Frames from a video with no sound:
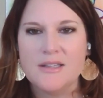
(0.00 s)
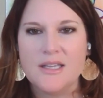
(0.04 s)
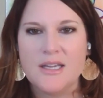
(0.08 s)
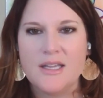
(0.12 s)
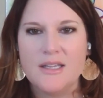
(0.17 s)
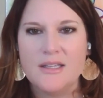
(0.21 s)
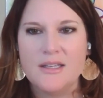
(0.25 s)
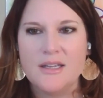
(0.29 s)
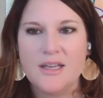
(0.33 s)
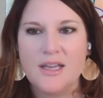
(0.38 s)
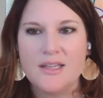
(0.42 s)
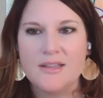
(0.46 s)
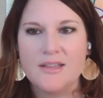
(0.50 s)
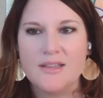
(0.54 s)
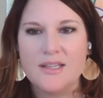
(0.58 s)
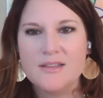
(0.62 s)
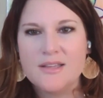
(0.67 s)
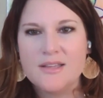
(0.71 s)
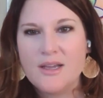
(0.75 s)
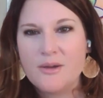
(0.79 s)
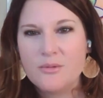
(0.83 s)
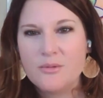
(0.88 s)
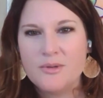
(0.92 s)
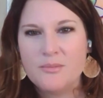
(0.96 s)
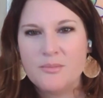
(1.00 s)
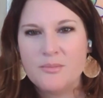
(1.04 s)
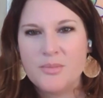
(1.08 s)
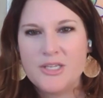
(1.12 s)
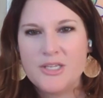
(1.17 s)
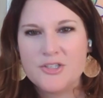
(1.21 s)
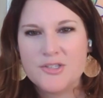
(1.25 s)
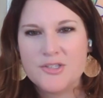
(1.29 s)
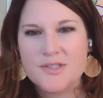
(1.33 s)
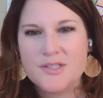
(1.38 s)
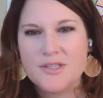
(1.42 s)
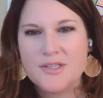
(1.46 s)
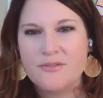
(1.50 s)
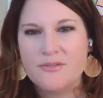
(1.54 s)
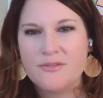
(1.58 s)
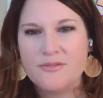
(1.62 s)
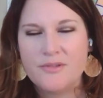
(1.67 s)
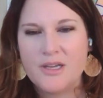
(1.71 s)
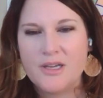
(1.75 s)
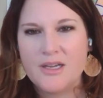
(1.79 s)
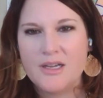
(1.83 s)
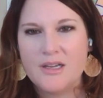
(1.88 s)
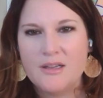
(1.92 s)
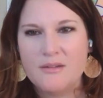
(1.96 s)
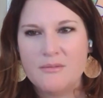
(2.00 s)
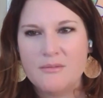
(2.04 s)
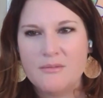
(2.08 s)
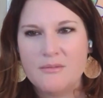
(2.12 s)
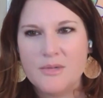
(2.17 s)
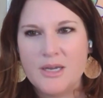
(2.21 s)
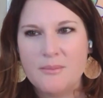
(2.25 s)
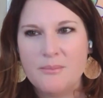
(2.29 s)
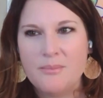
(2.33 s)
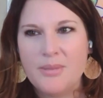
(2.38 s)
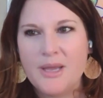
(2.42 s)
then I think that would be just a